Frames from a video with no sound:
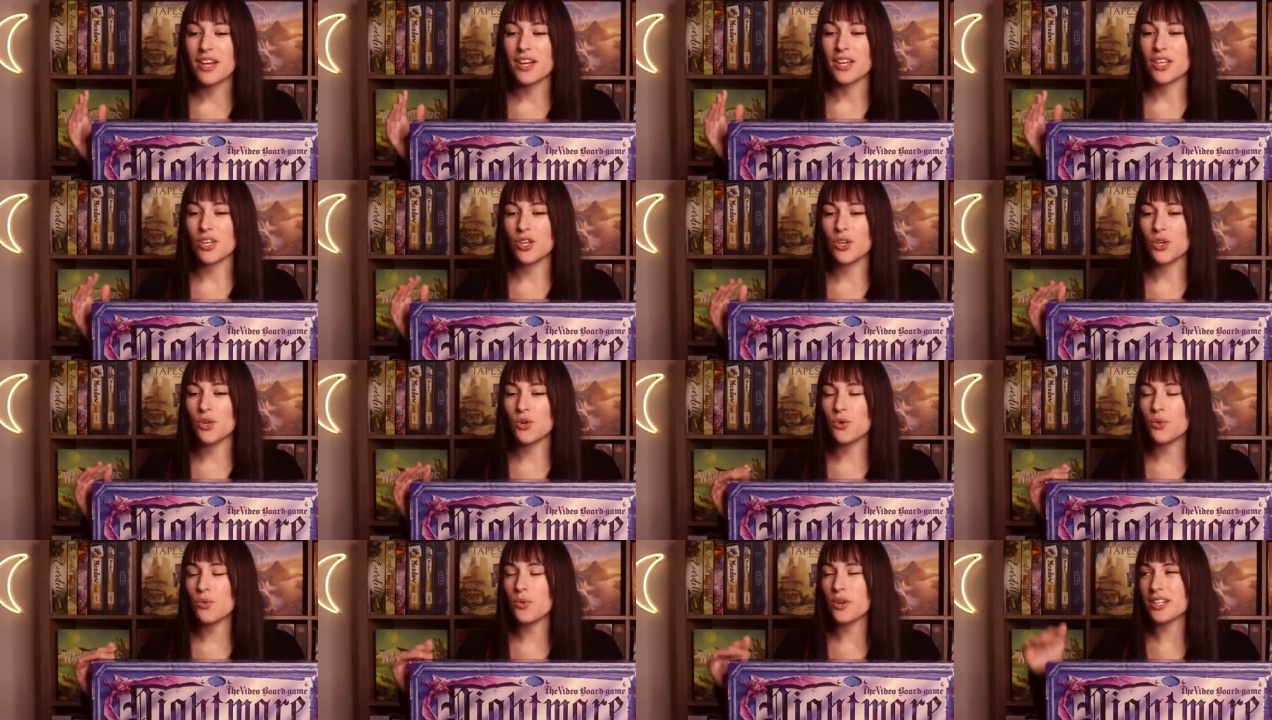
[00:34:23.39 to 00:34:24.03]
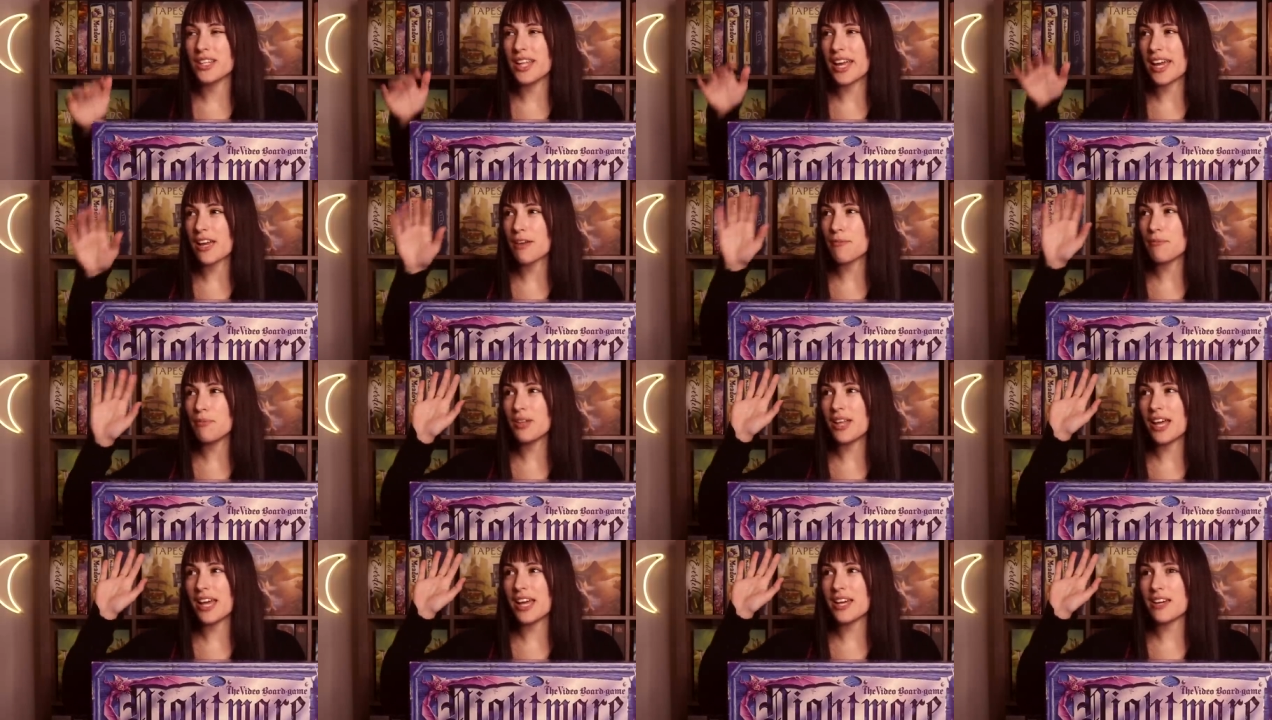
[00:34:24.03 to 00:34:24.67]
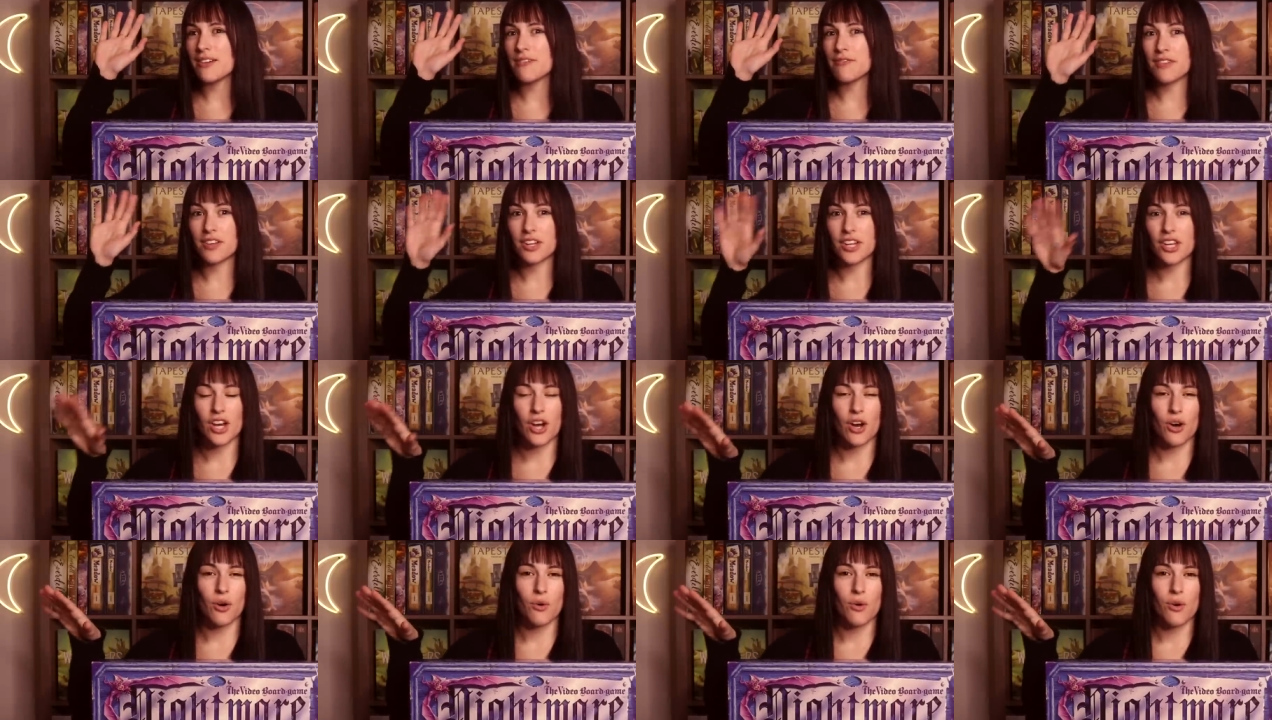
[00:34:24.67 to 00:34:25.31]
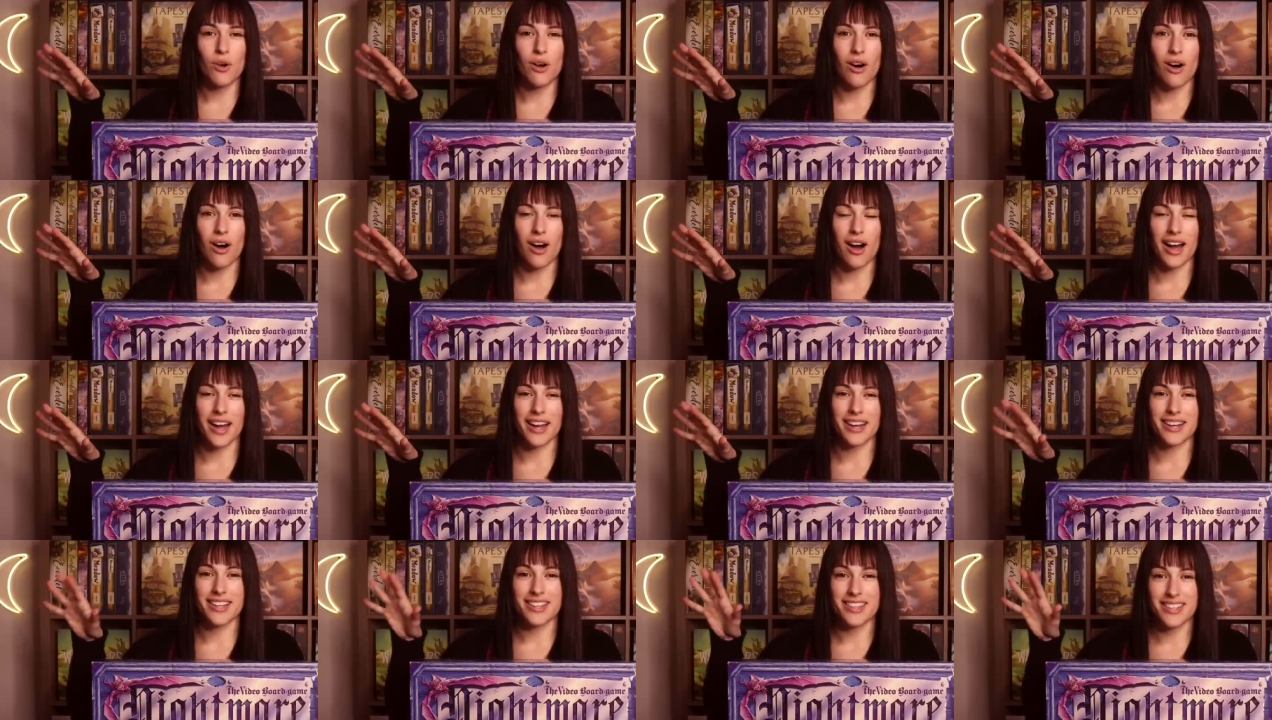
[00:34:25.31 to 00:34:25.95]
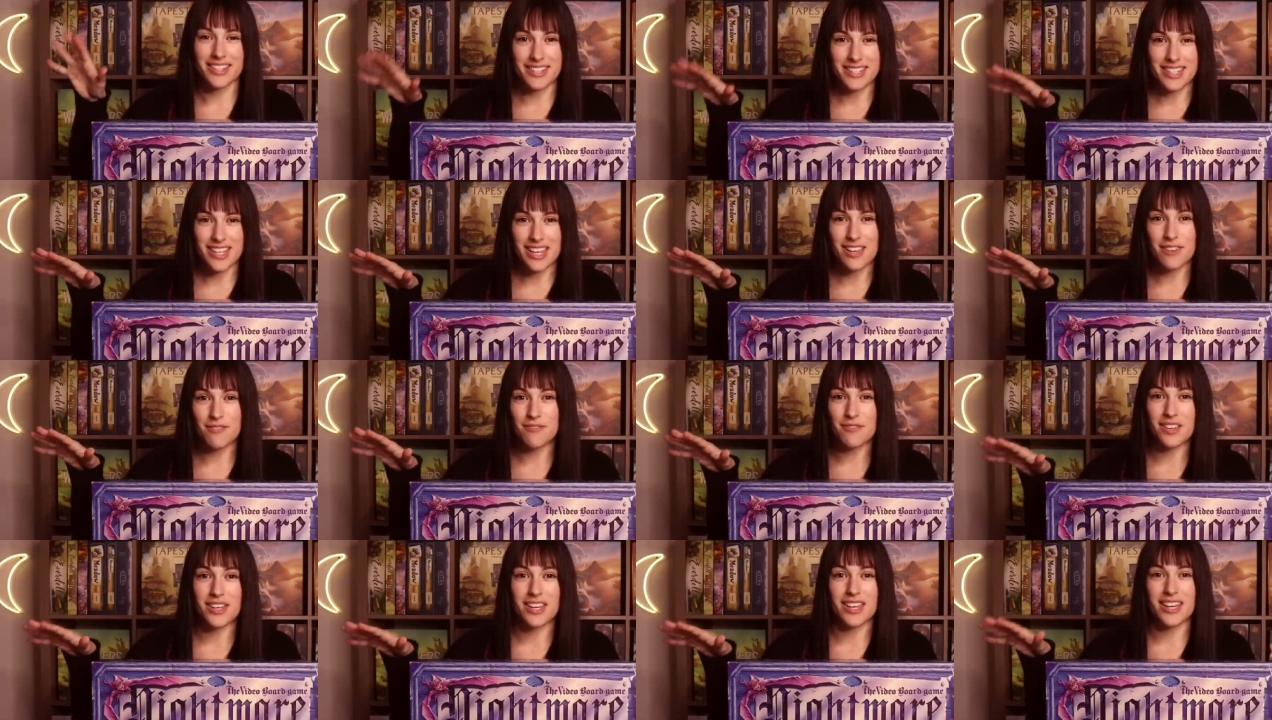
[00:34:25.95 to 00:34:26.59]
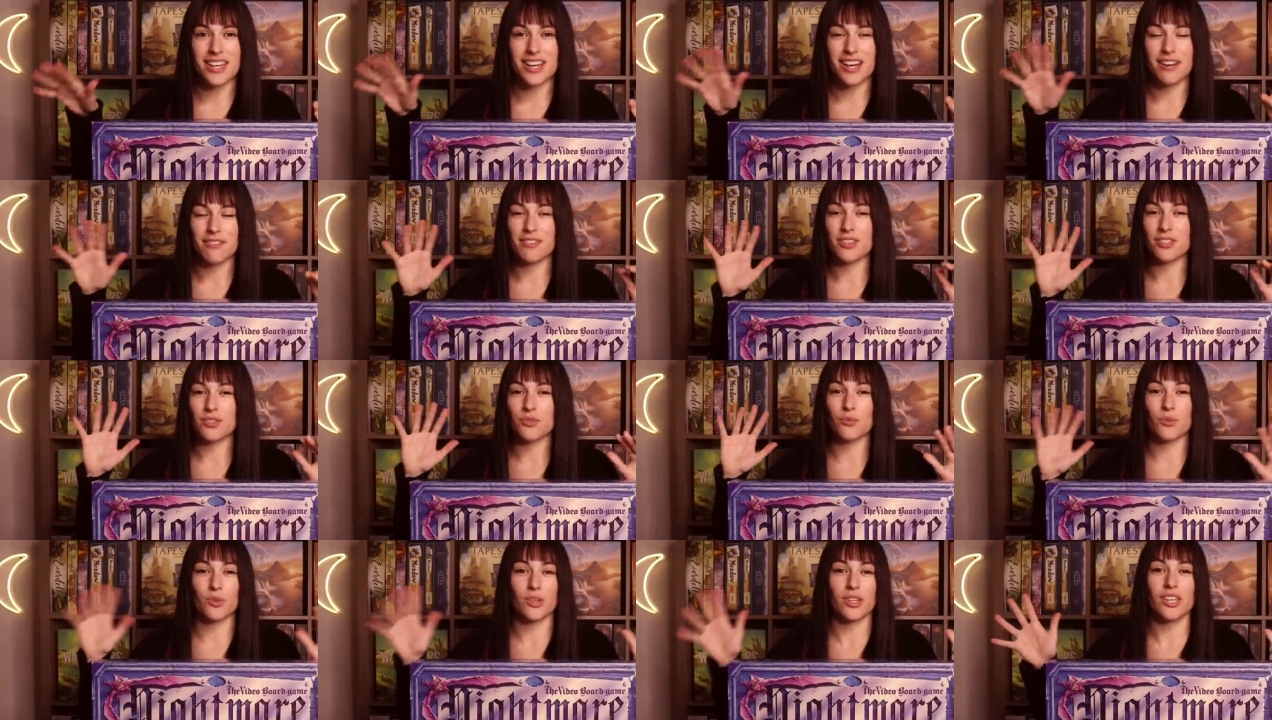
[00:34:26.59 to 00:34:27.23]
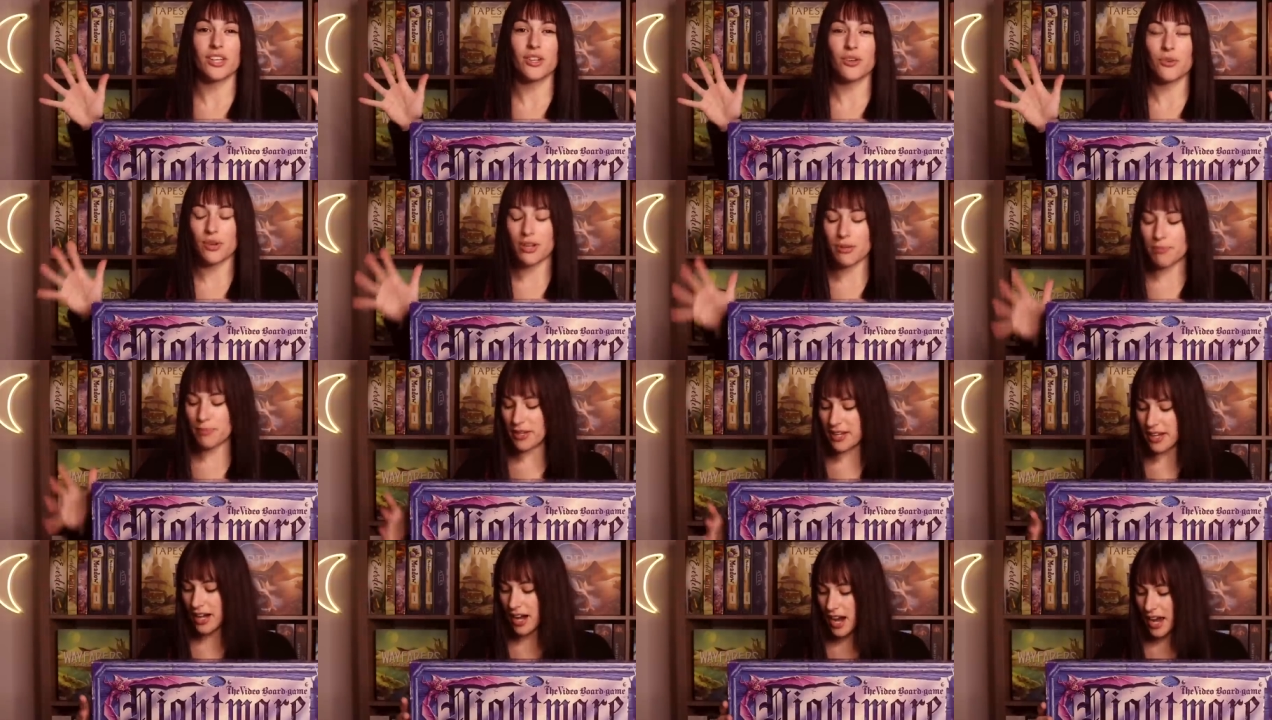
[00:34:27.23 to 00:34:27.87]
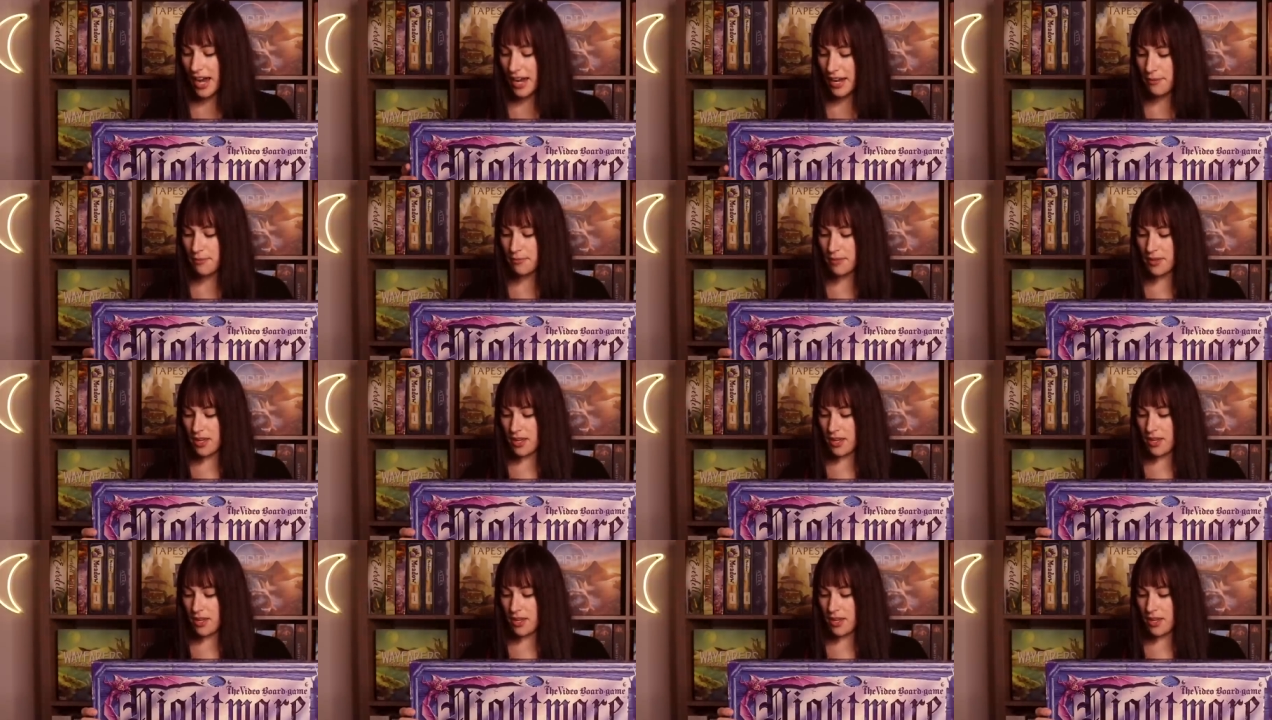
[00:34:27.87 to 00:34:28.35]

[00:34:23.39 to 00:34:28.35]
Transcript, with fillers: you would like play a video on the TV of this really creepy guy,